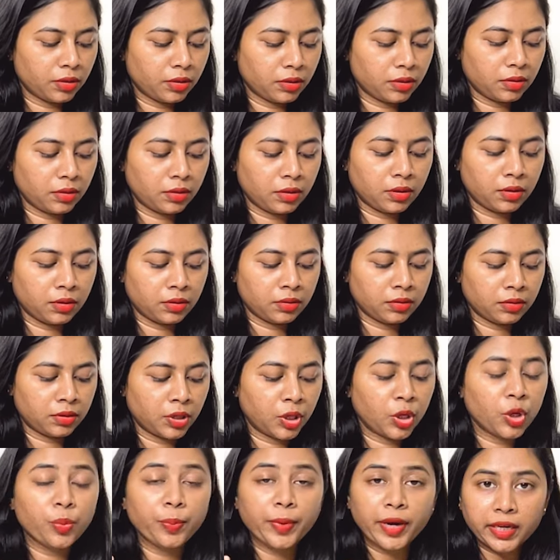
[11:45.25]

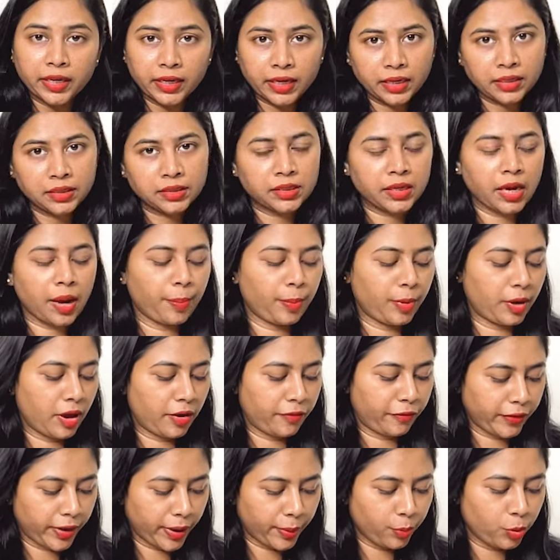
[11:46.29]
humectants, couple of
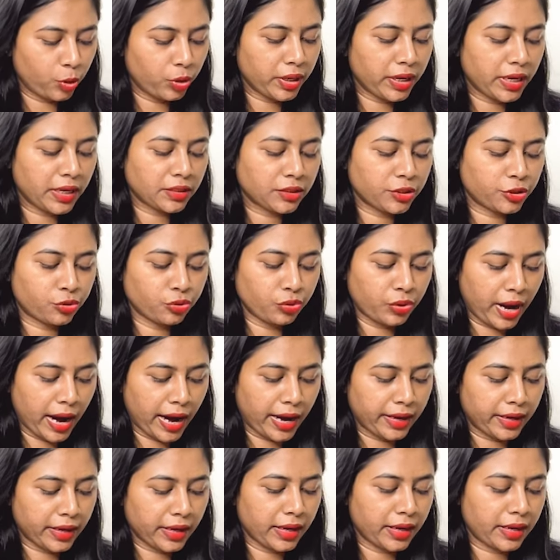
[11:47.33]
emollients to
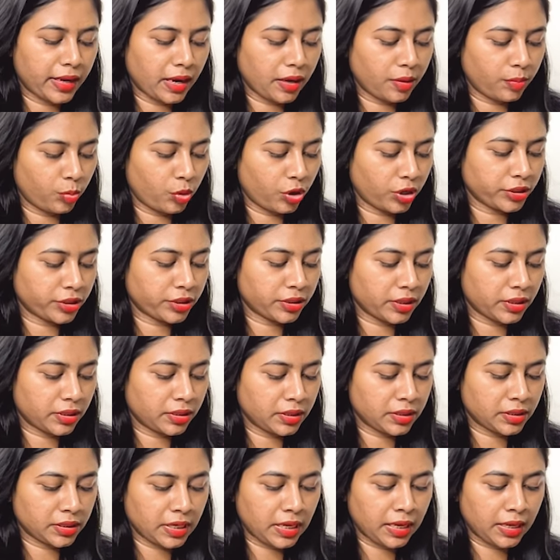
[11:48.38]
hydrate and moisturize the
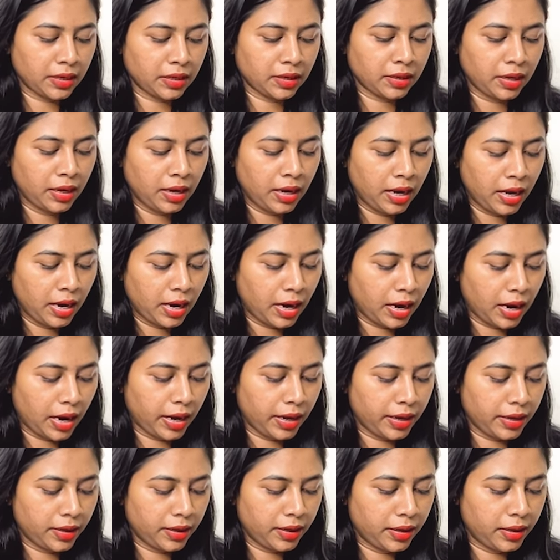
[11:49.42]
skin.
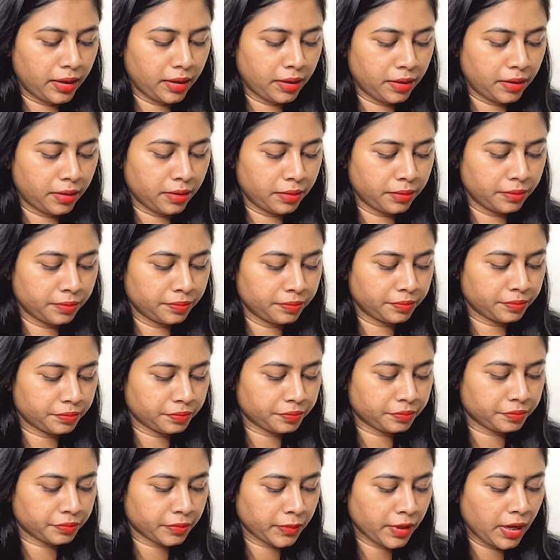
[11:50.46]
And
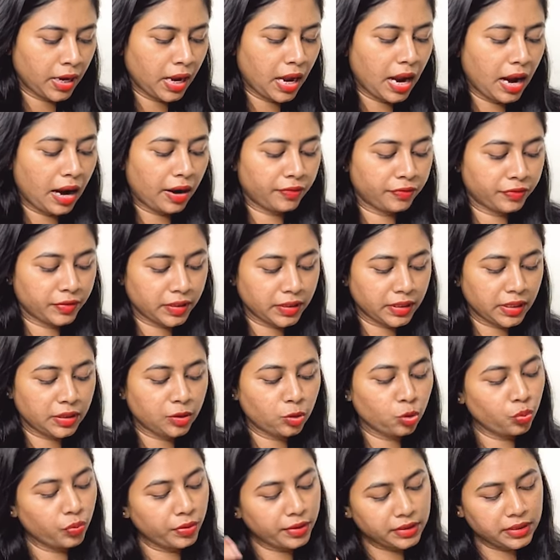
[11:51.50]
after that,
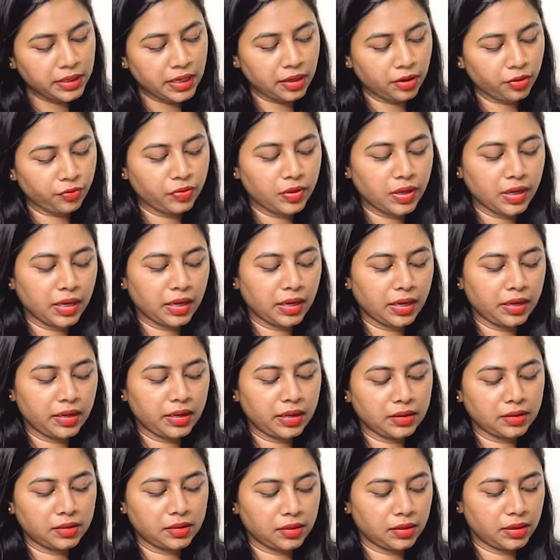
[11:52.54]
towards the end of the
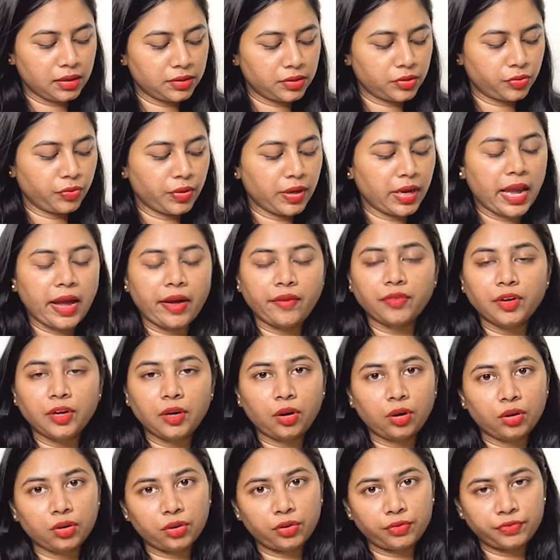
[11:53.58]
ingredient list, we have a
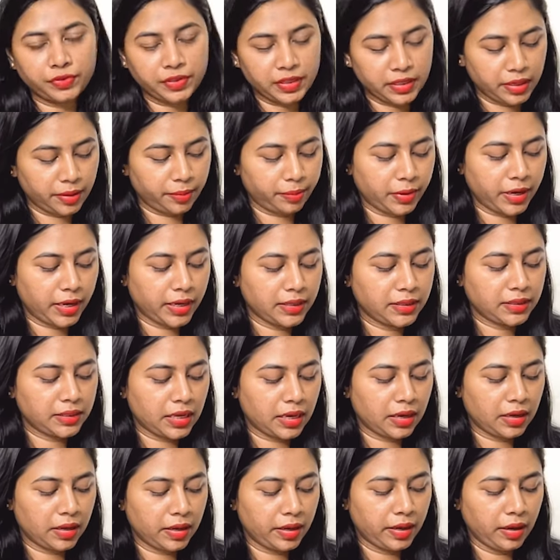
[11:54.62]
lot of ceramides
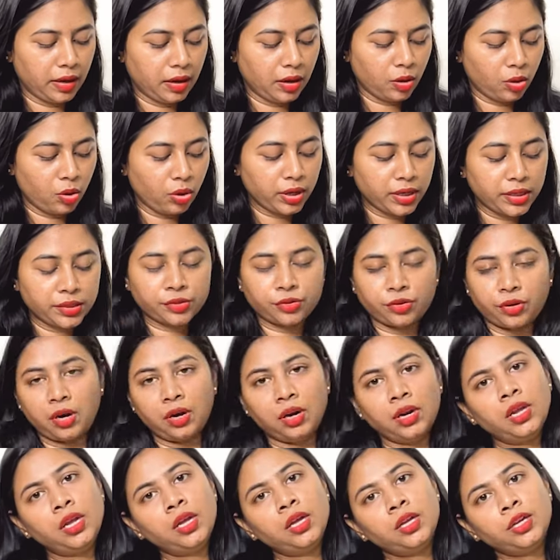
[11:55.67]
and cholesterol.
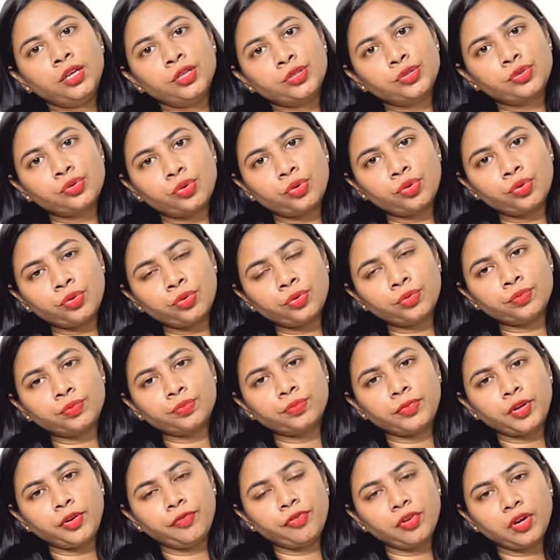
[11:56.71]
So
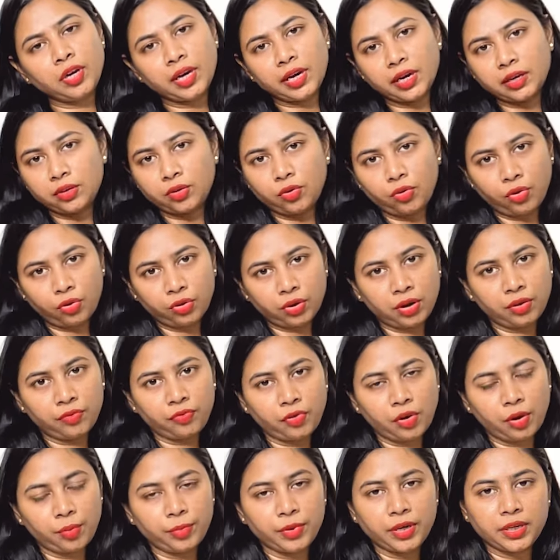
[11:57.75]
if you look at the oral
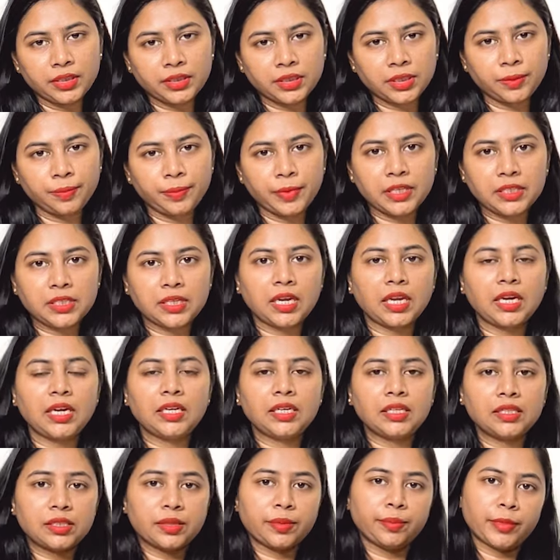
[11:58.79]
formulation, basically it
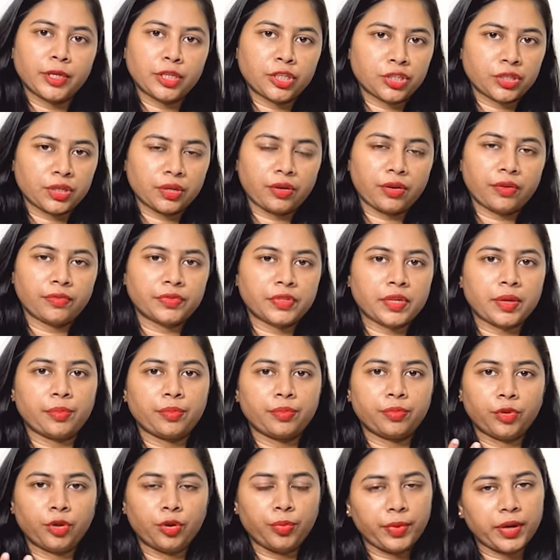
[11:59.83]
is a mixture of some
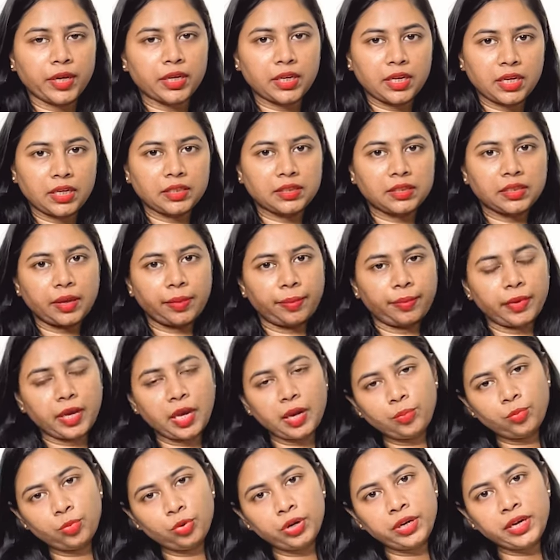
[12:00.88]
humectants, some
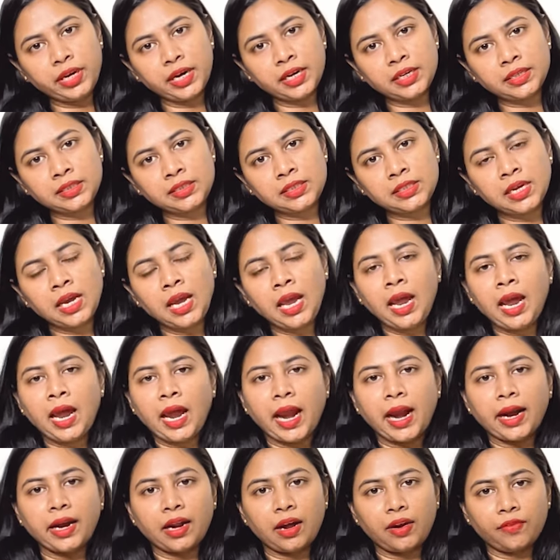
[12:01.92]
emollients,
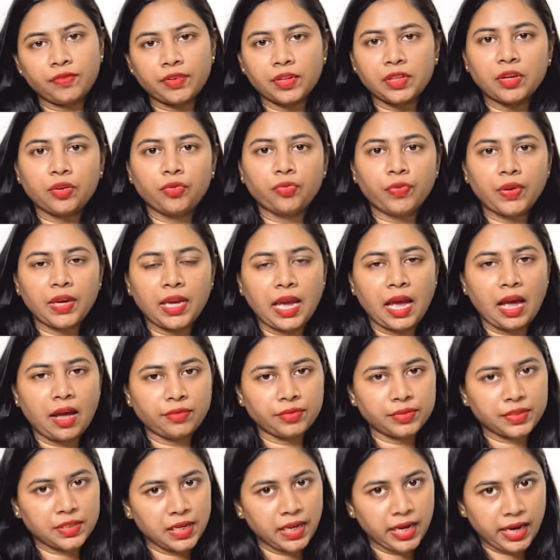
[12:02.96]
and after that we have
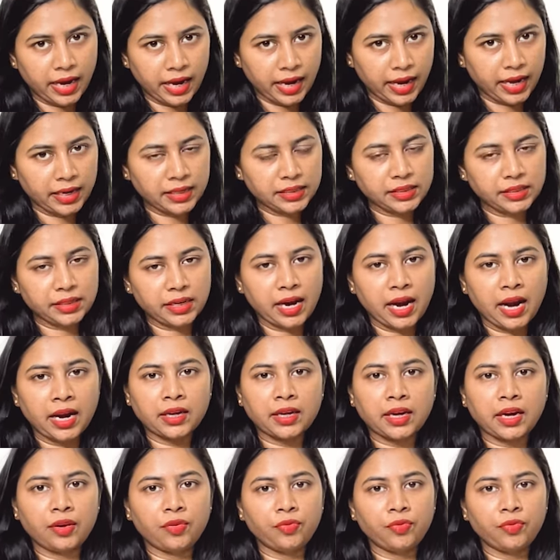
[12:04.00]
Cica extract and